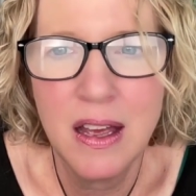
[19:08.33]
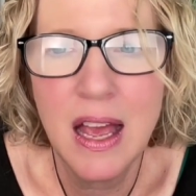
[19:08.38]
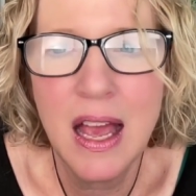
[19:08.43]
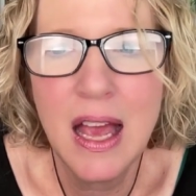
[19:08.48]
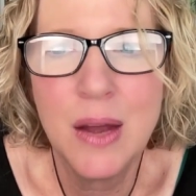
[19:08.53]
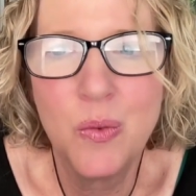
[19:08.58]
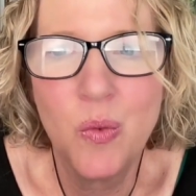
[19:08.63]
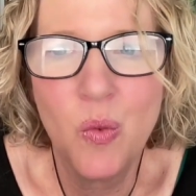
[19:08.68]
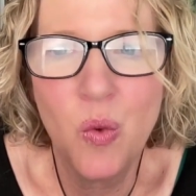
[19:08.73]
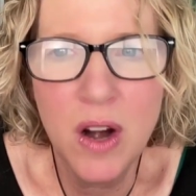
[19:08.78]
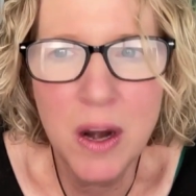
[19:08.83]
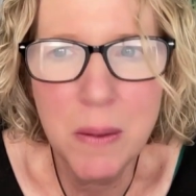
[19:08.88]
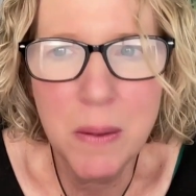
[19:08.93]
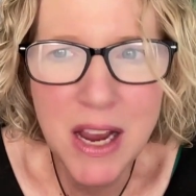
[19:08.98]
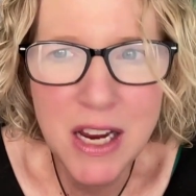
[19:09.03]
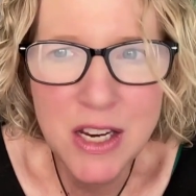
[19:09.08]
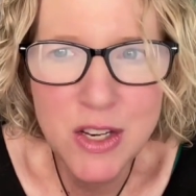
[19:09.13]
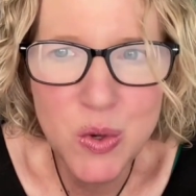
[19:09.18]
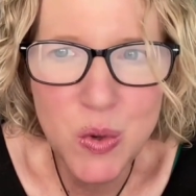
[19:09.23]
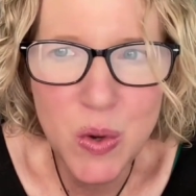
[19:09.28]
And what am
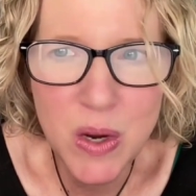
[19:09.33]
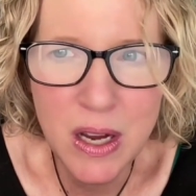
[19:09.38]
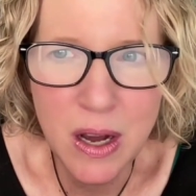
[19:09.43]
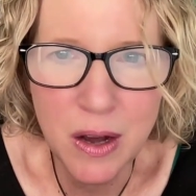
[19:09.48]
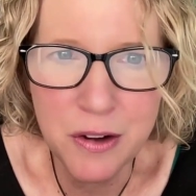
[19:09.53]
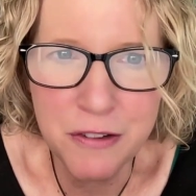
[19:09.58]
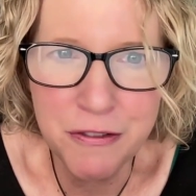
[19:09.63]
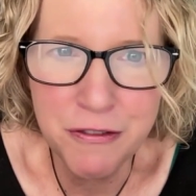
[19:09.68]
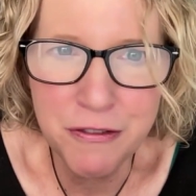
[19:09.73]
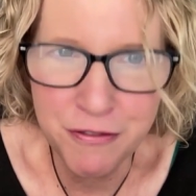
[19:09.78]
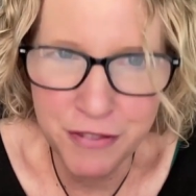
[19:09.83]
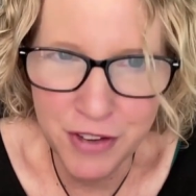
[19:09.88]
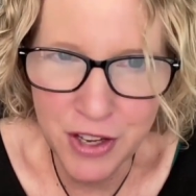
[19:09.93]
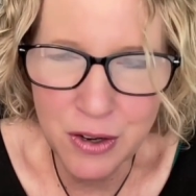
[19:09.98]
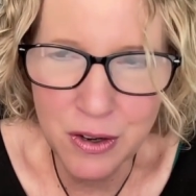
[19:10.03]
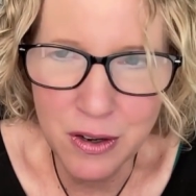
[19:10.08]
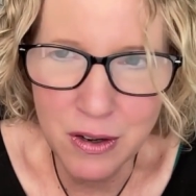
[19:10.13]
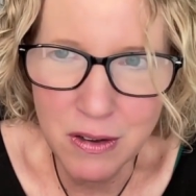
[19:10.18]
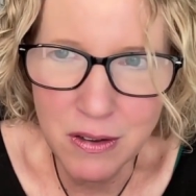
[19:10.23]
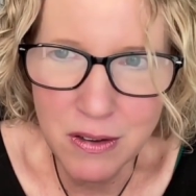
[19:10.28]
I doing out of
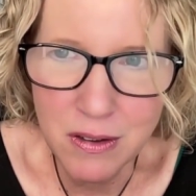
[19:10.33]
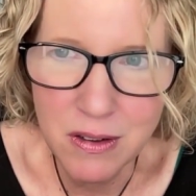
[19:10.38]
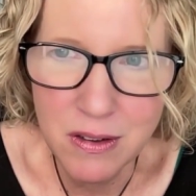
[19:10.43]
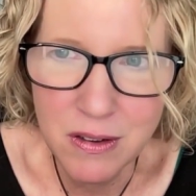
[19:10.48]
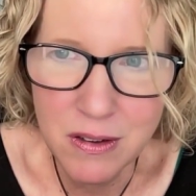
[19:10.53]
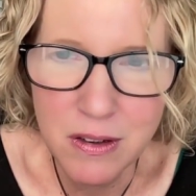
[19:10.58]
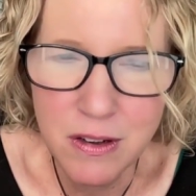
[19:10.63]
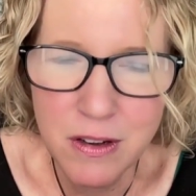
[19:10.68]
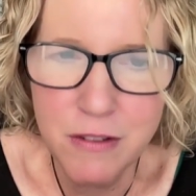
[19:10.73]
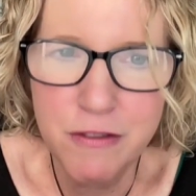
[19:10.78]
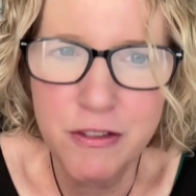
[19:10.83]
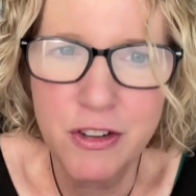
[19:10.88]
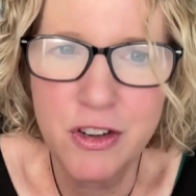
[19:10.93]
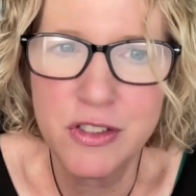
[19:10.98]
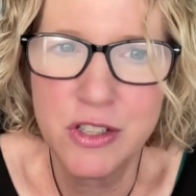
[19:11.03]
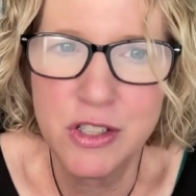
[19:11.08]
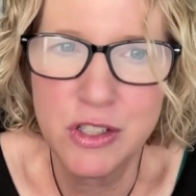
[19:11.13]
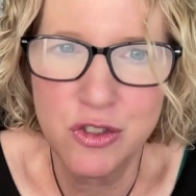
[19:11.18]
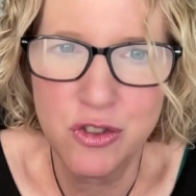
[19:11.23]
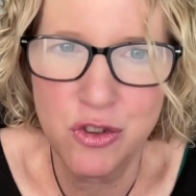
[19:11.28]
fear
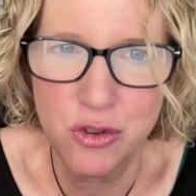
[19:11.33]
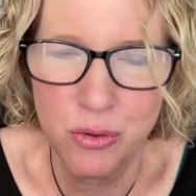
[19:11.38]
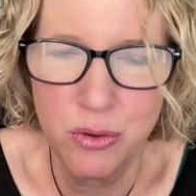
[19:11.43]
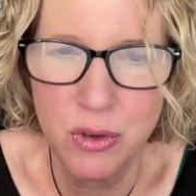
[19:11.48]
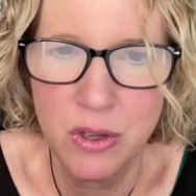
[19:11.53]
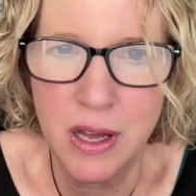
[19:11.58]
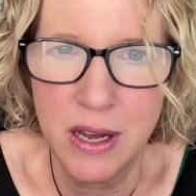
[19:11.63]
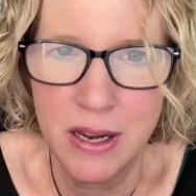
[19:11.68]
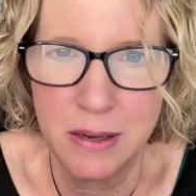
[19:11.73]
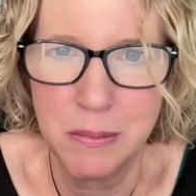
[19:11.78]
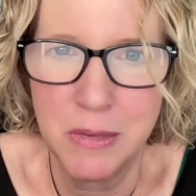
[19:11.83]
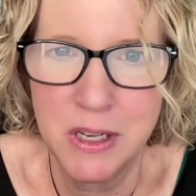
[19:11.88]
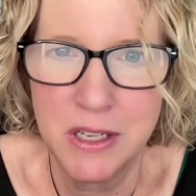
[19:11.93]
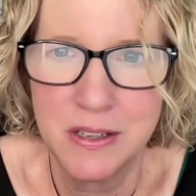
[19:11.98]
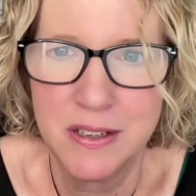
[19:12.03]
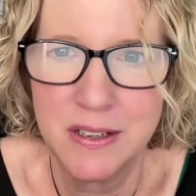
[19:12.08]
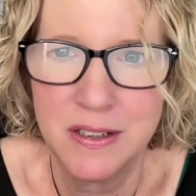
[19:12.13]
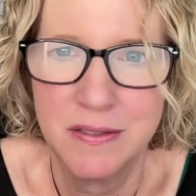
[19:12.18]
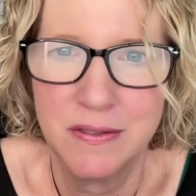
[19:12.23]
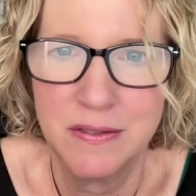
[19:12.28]
versus true alignment?